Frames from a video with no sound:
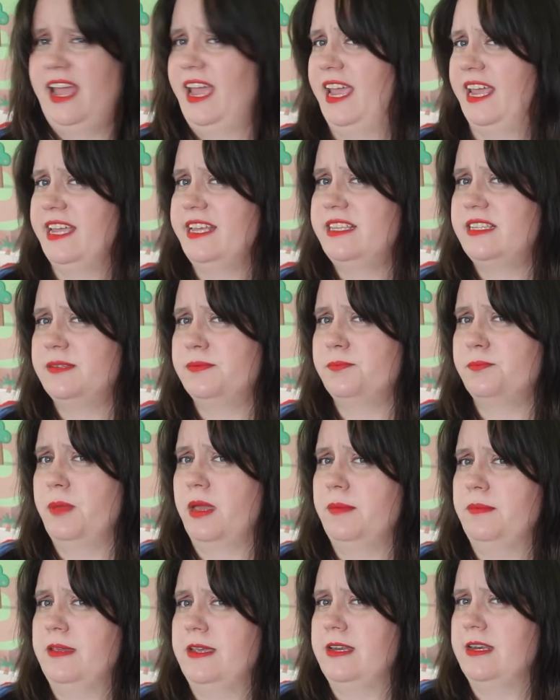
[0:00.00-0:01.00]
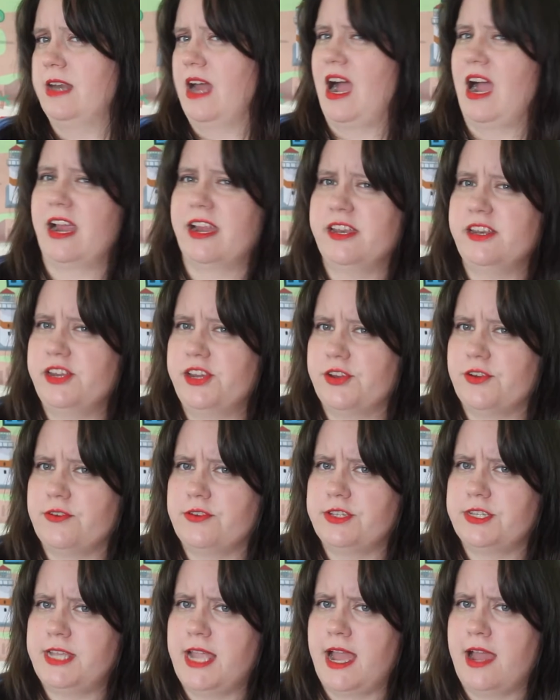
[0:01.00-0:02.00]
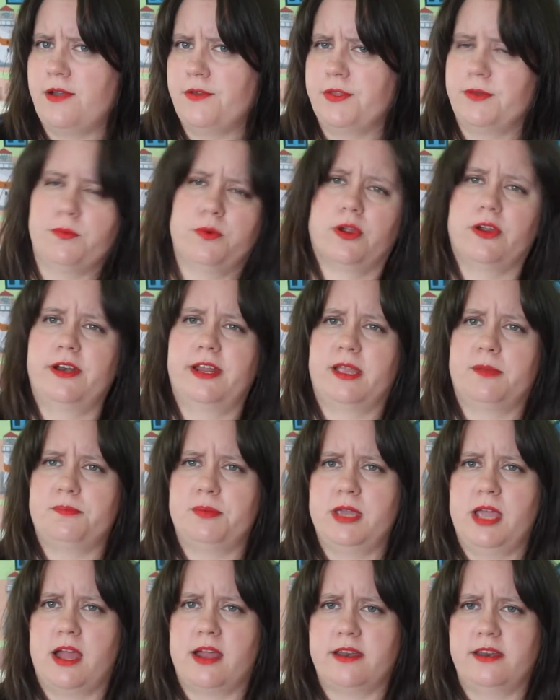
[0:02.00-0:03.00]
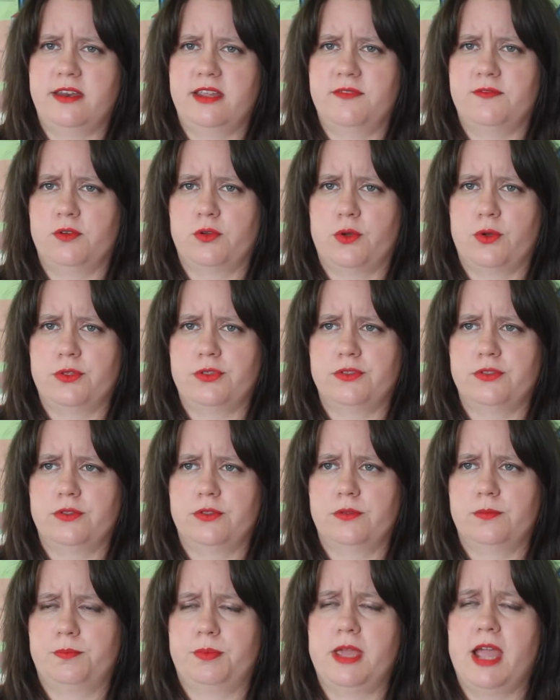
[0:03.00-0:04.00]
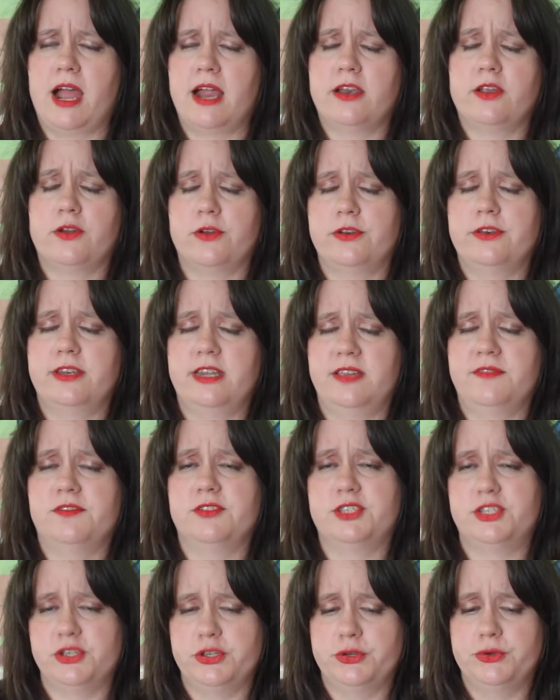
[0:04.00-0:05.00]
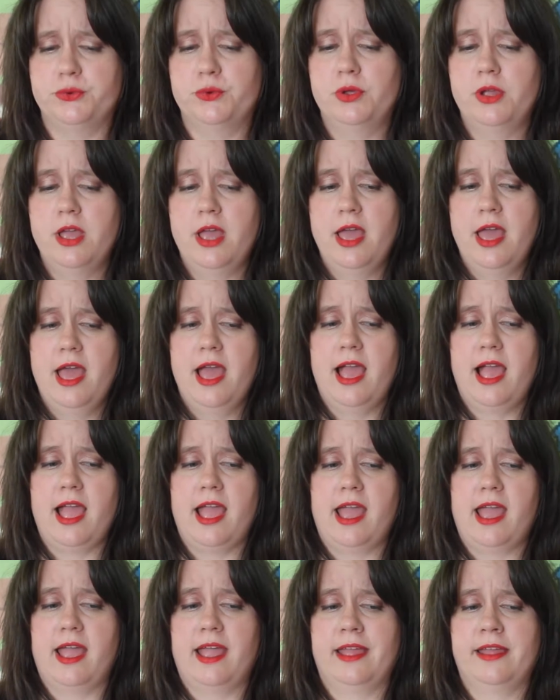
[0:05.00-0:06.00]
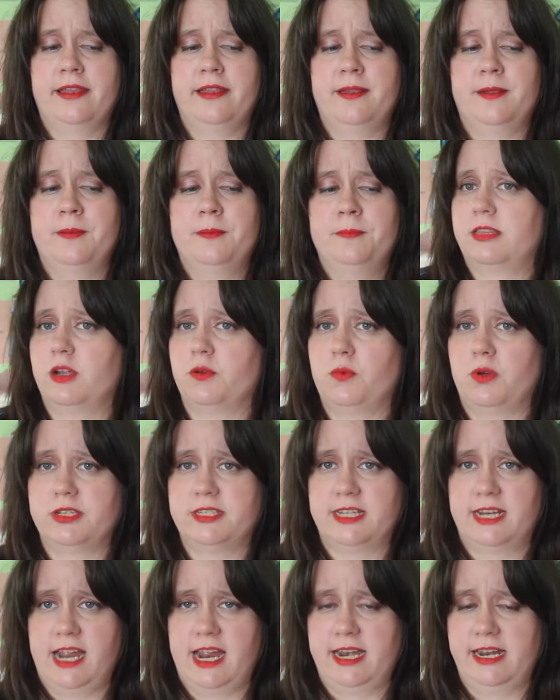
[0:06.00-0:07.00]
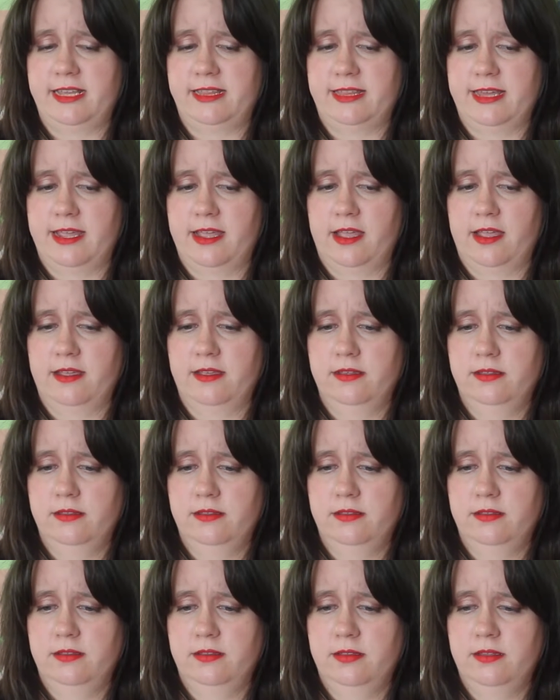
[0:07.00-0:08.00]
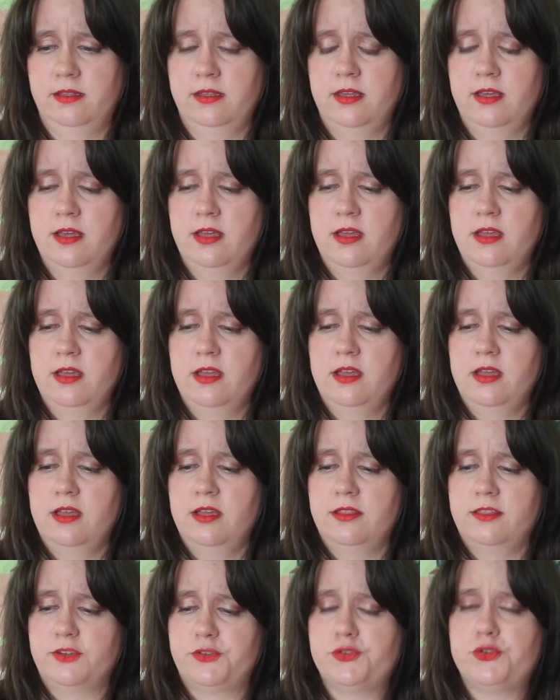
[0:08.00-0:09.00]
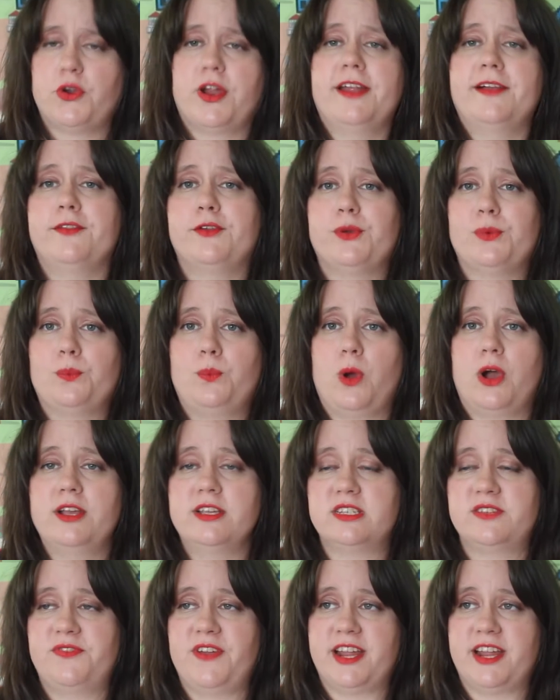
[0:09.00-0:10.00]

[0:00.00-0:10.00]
8, maybe 9 years now that we're going to get Beyond Good and Evil 2, and there wasn't anything. The trailer was